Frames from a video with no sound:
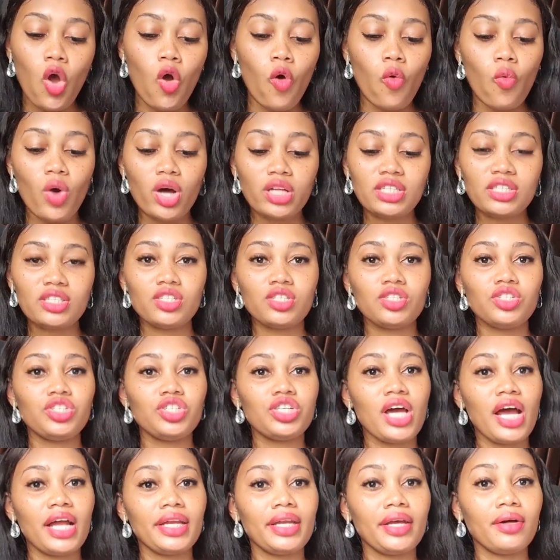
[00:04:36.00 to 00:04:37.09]
What's the
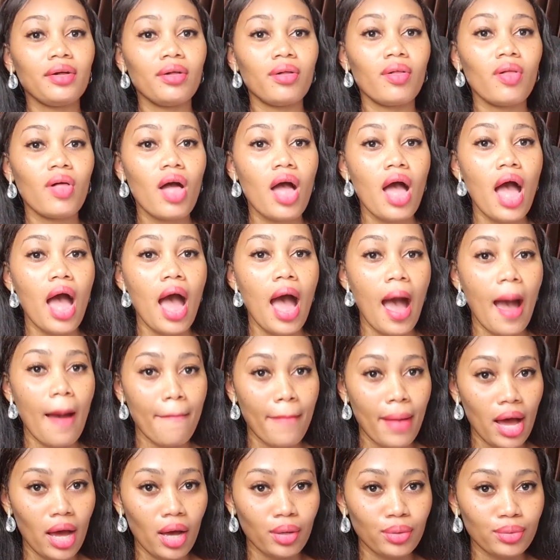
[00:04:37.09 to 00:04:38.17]
channel
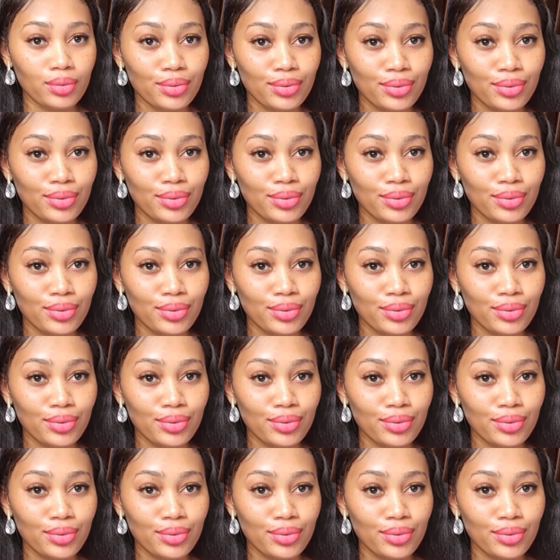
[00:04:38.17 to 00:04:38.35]
about?